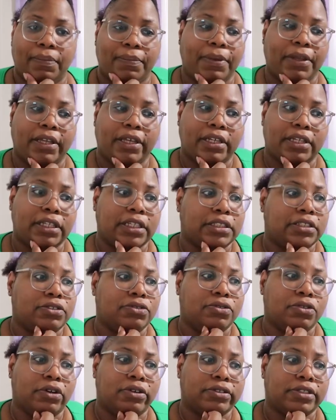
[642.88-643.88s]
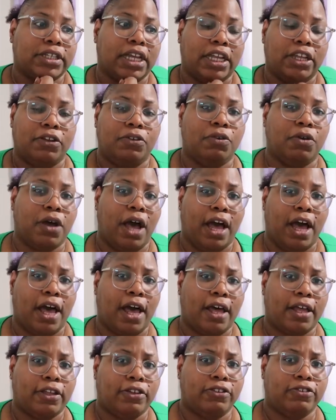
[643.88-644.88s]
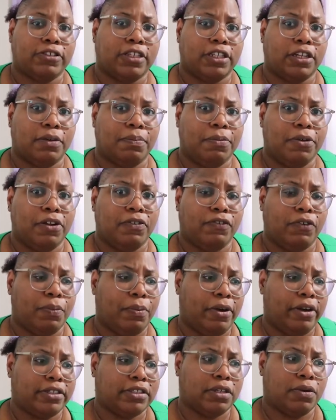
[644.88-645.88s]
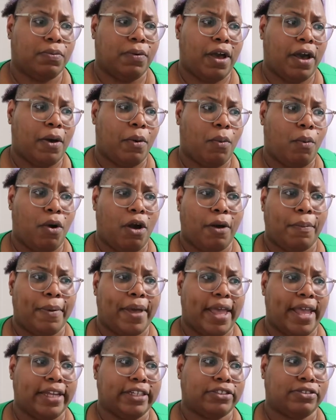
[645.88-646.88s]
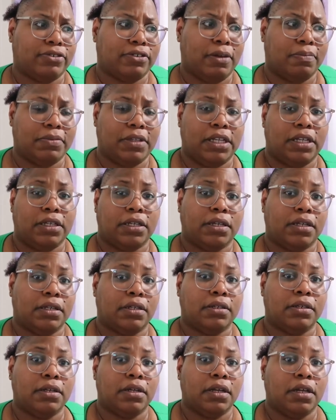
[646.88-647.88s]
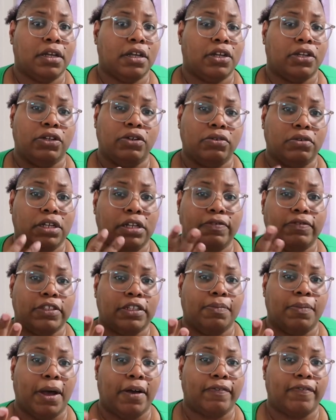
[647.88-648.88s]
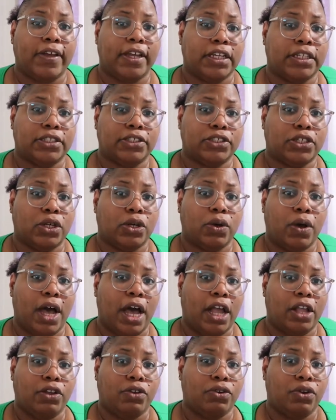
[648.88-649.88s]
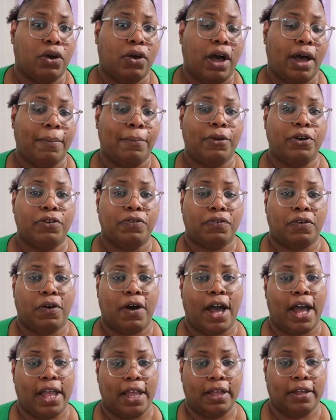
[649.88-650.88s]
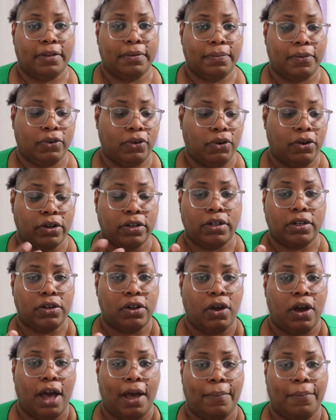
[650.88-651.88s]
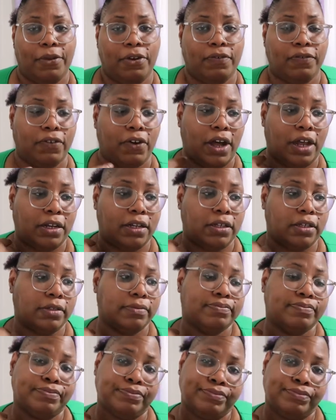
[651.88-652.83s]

Because you gonna say you seen a beautiful person walk past you. I'm thinking, you didn't even see my face, so how you know how beautiful I am, or you know how beautiful I look?